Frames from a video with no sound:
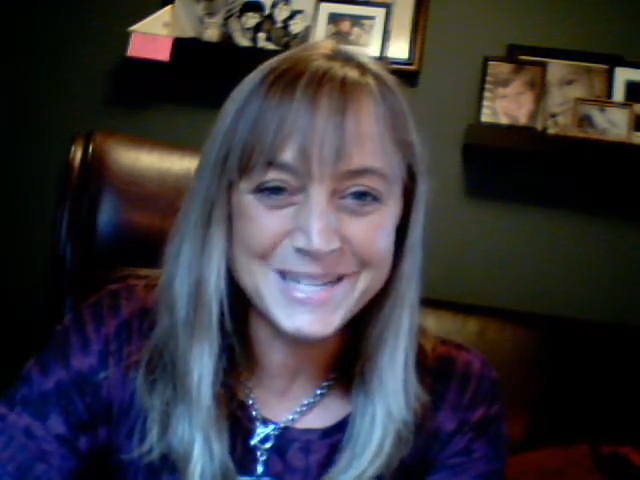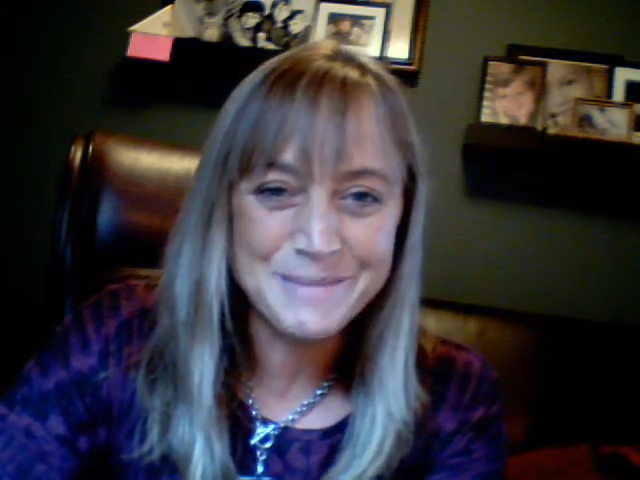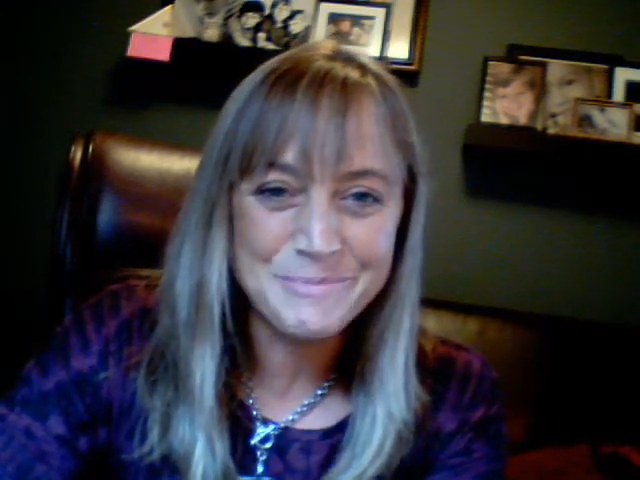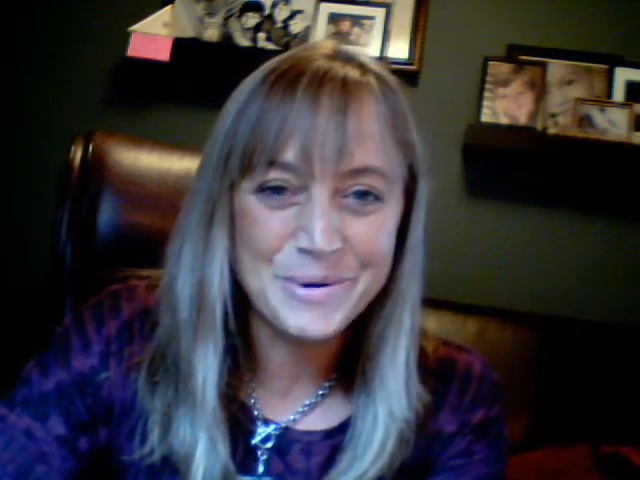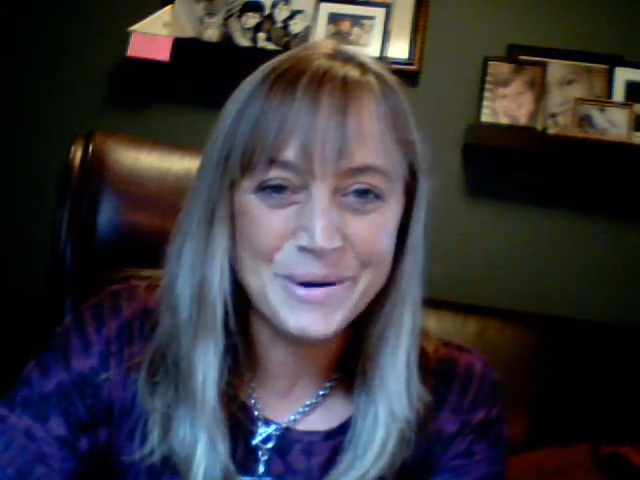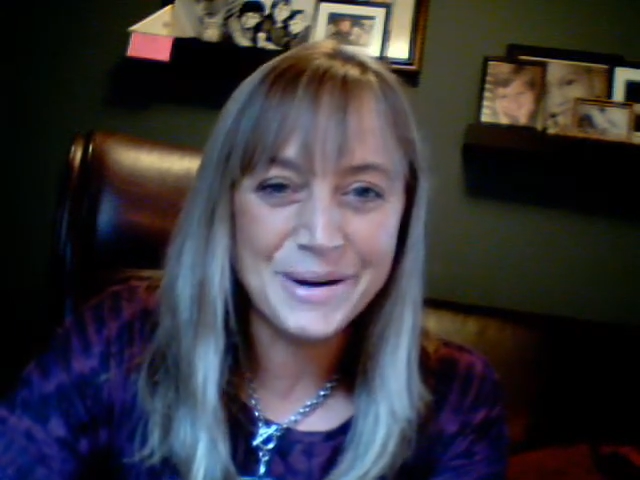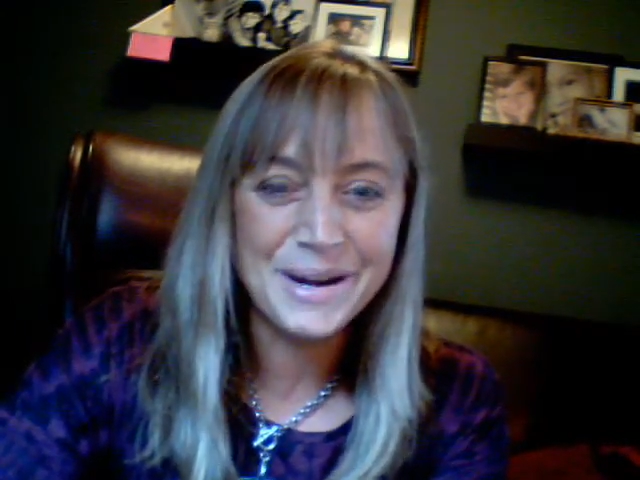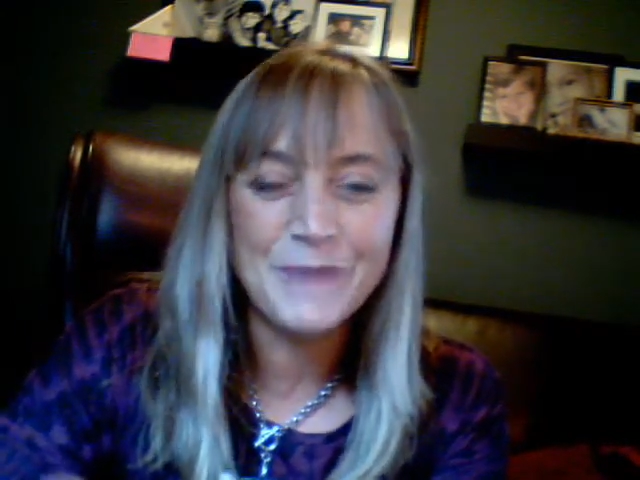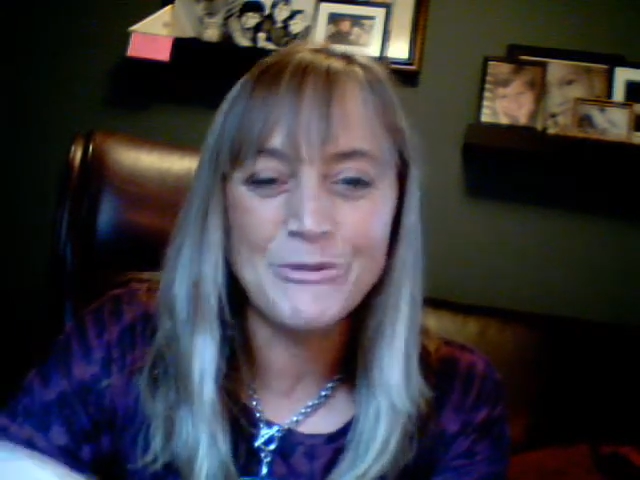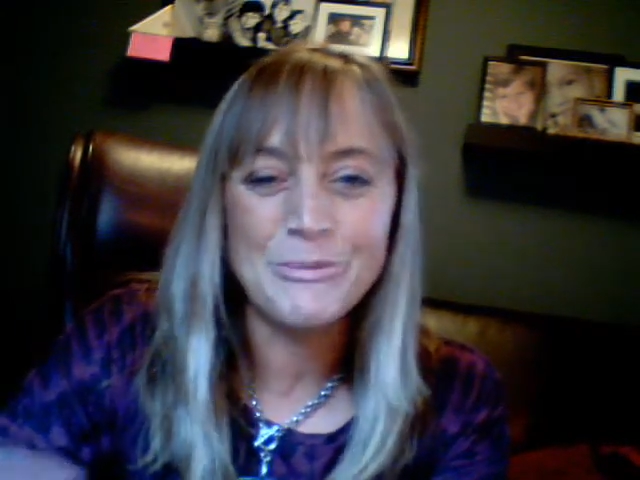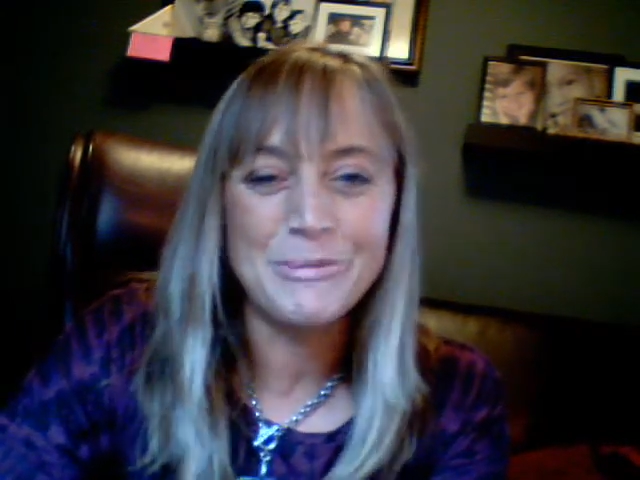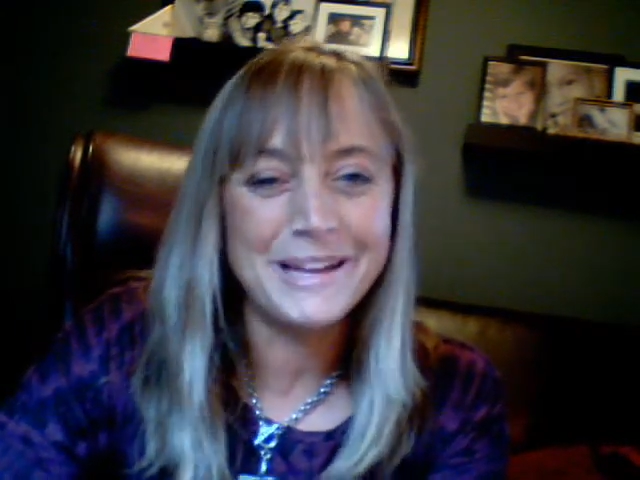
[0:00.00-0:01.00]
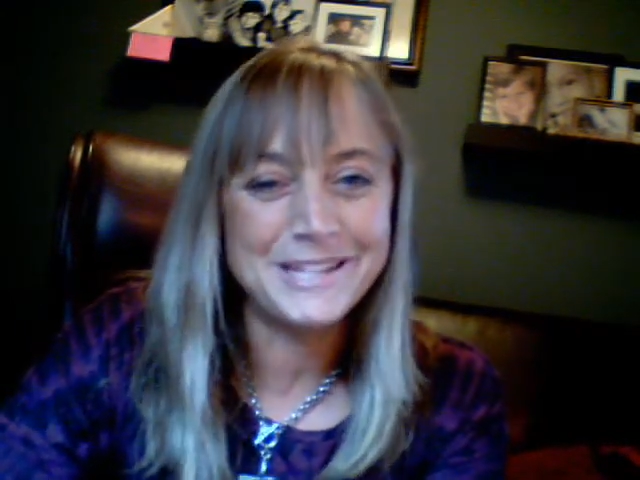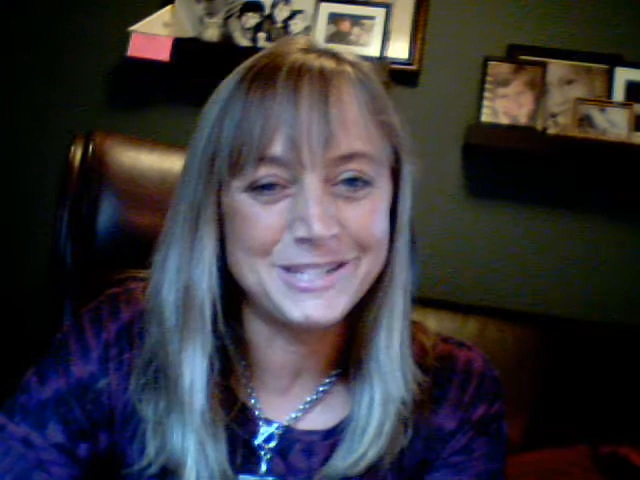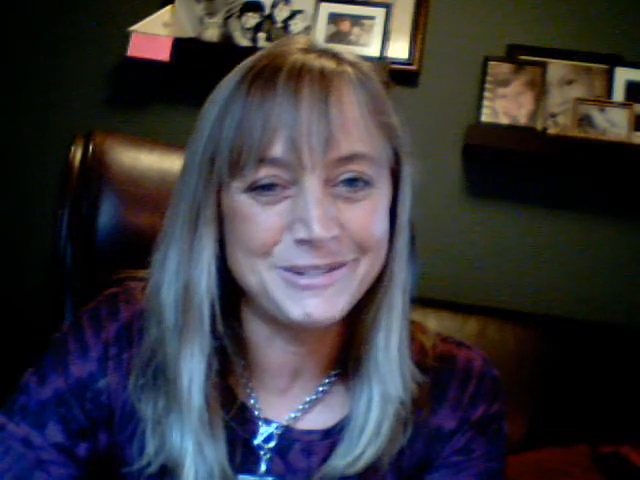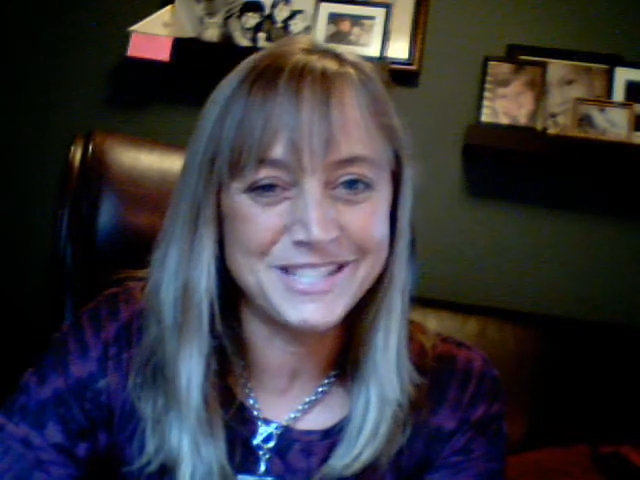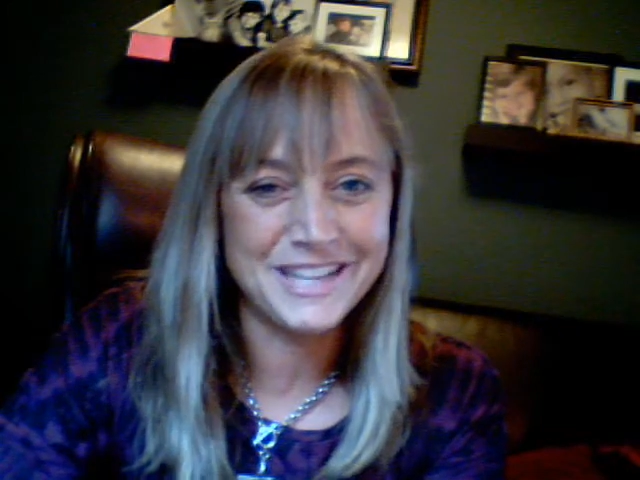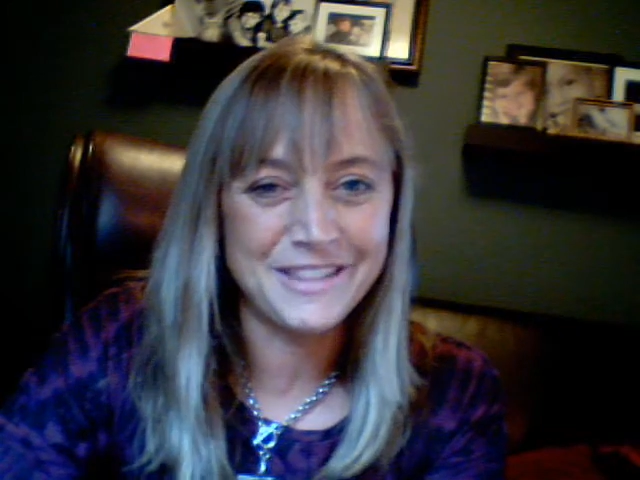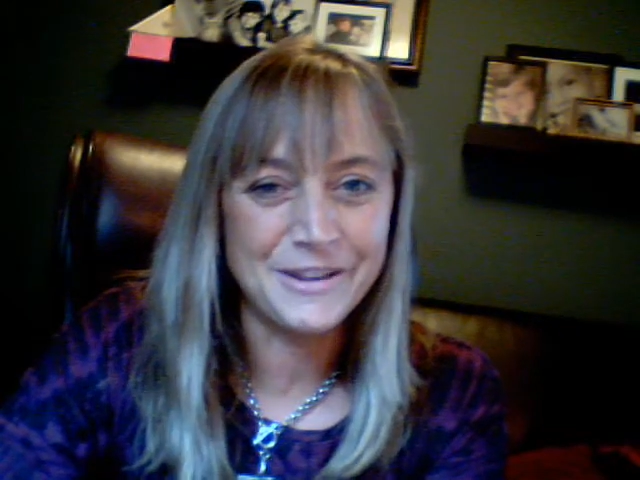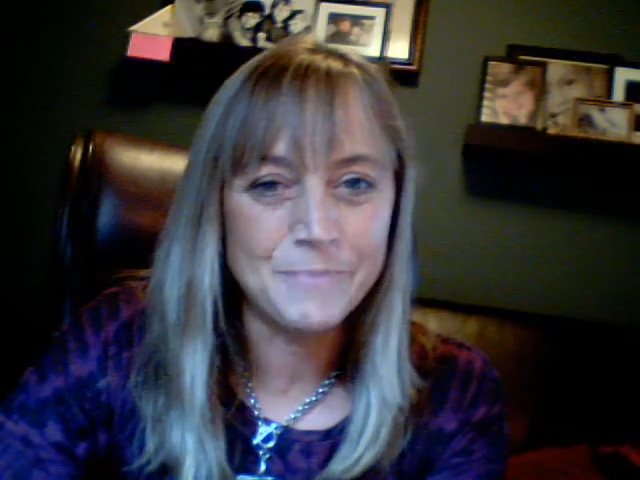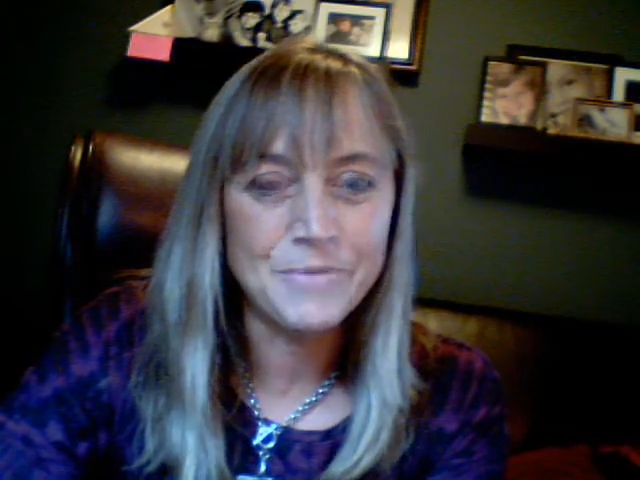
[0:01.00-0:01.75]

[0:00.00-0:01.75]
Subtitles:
board and reply to each other.